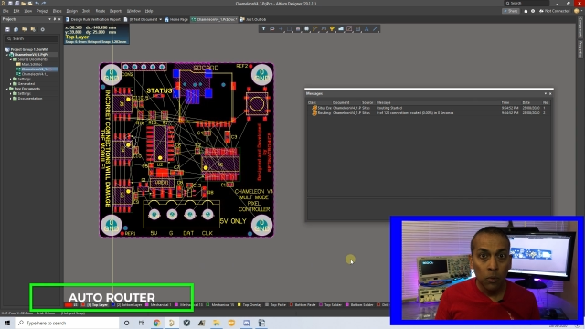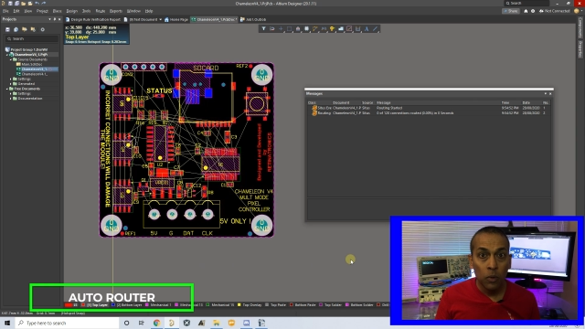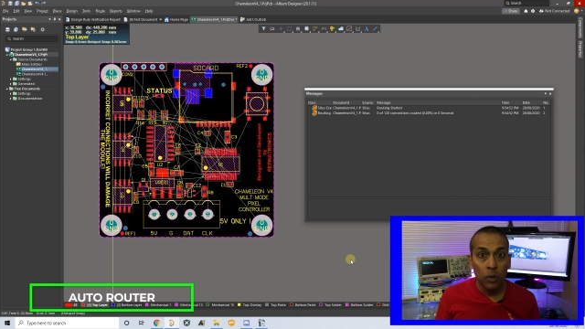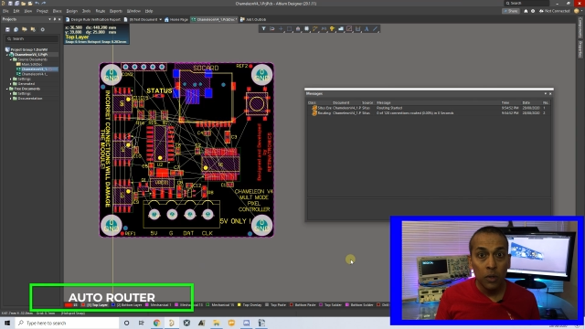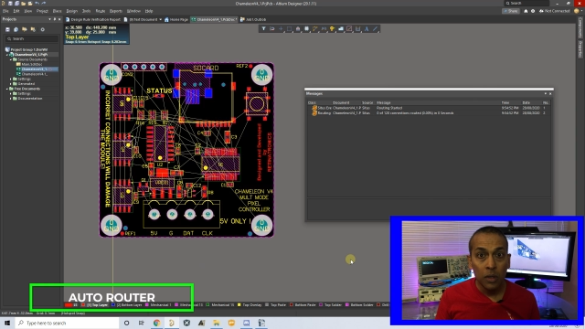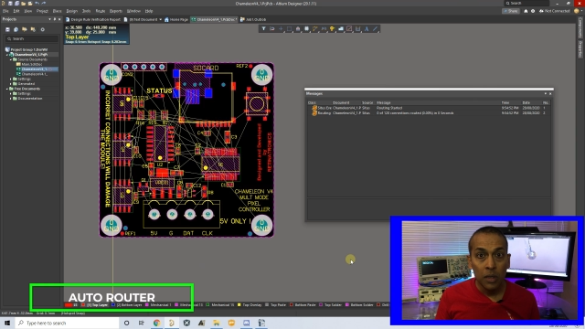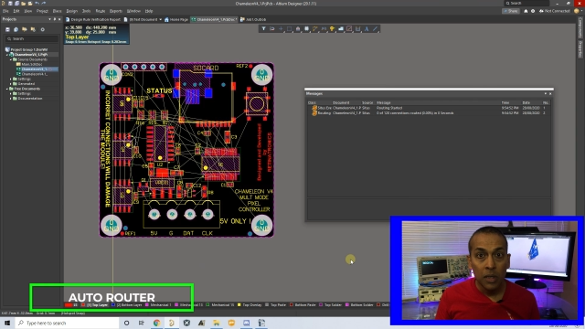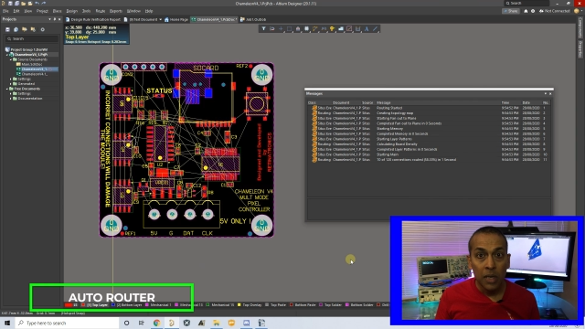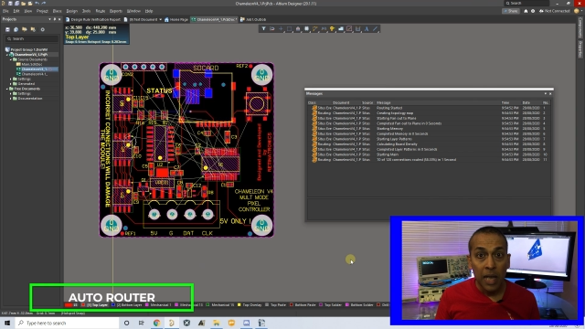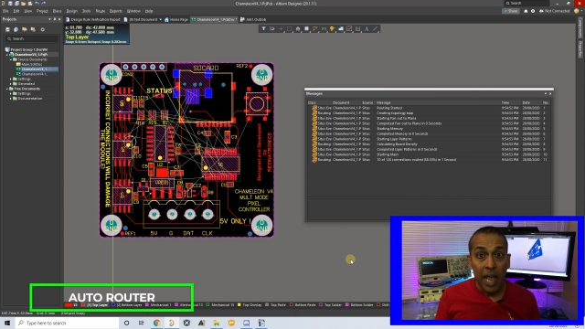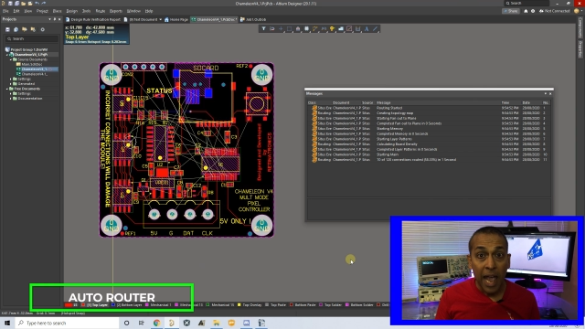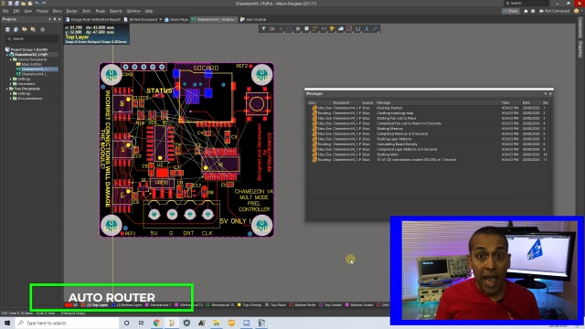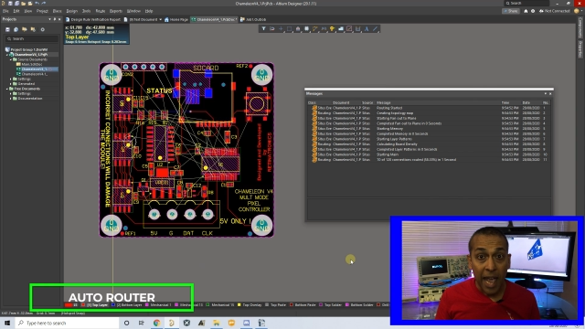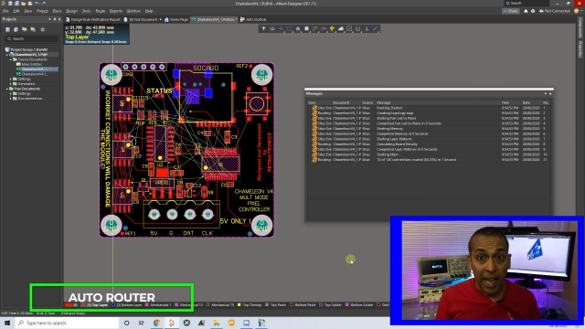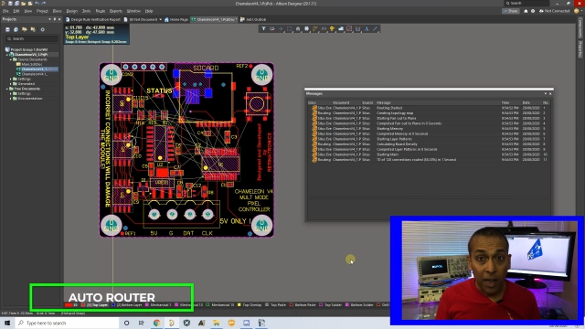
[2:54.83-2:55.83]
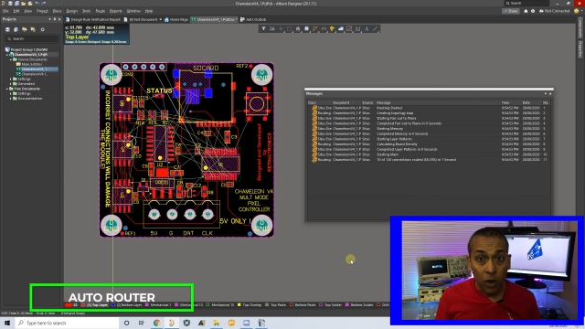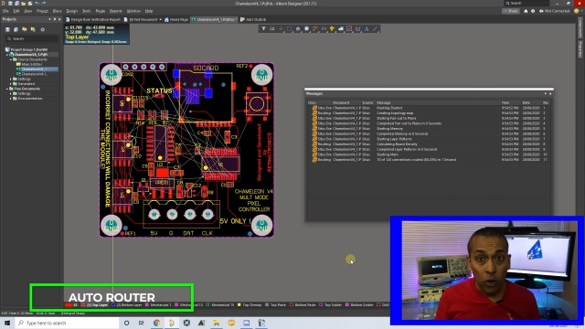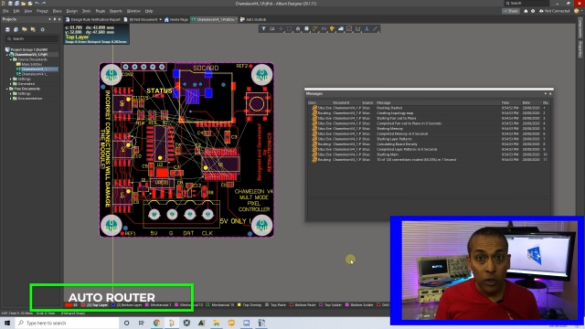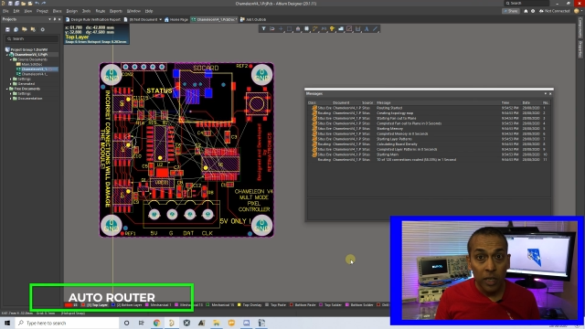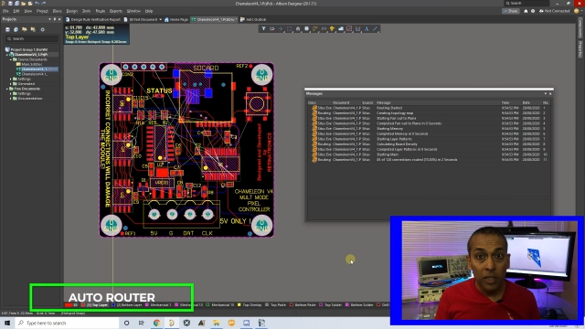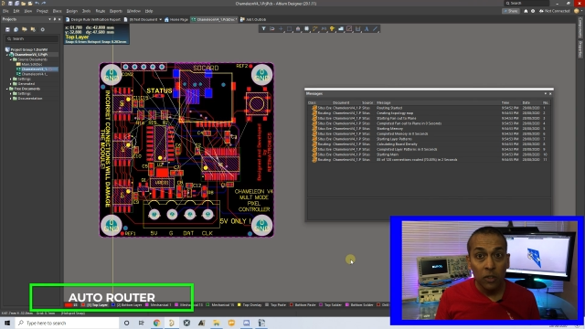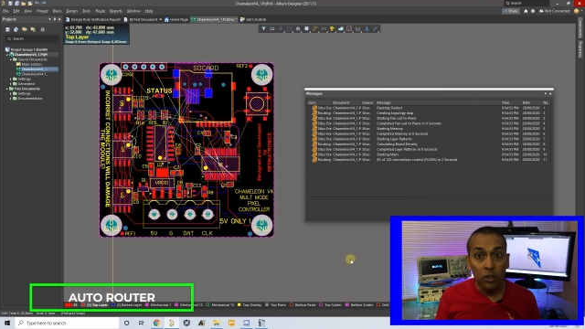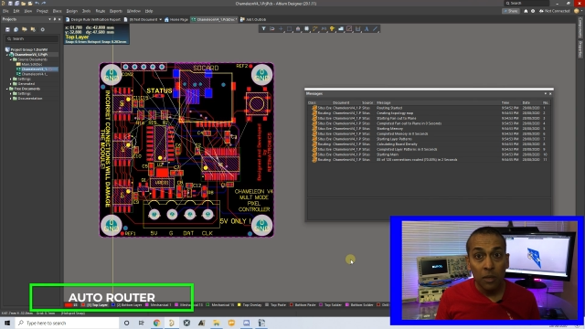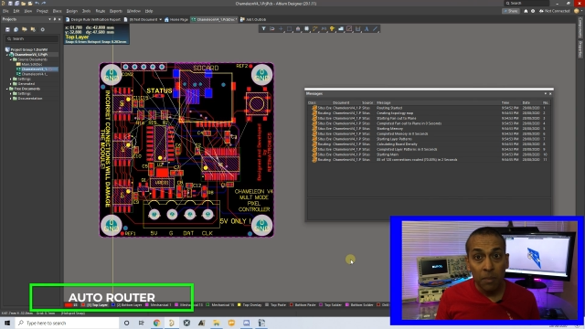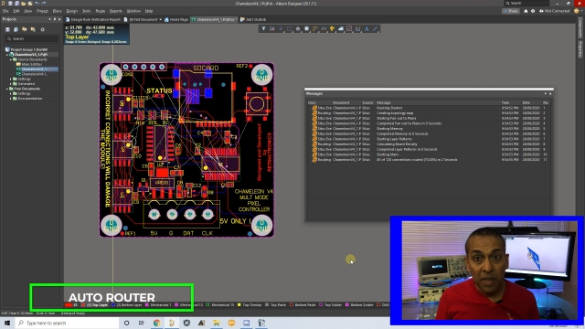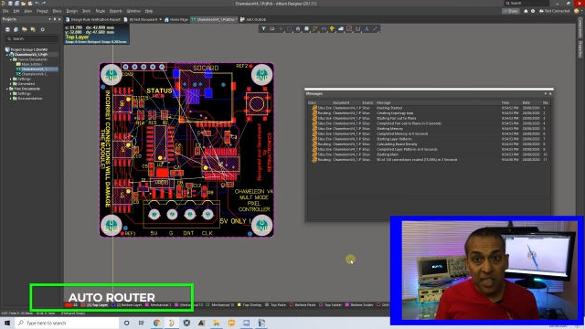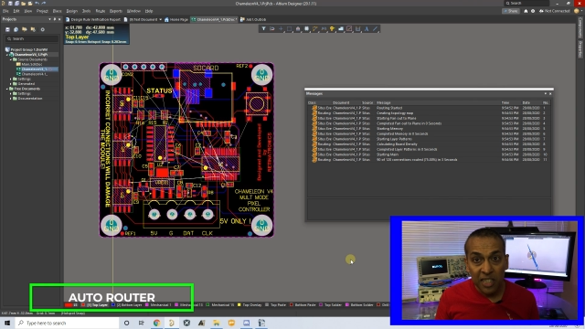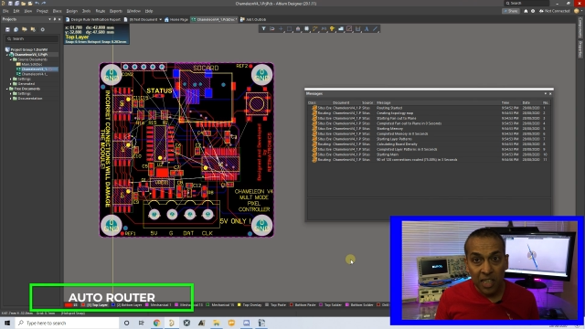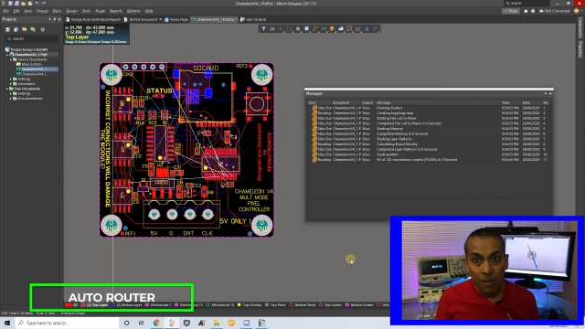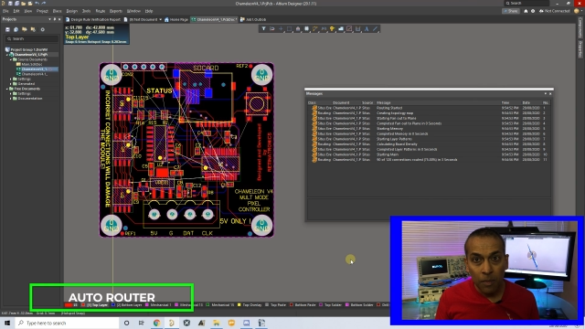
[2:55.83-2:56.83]
board according to the
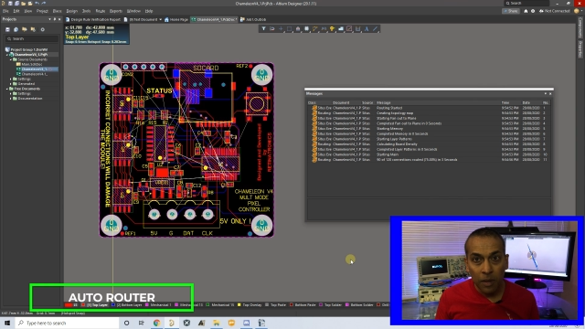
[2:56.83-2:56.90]
P C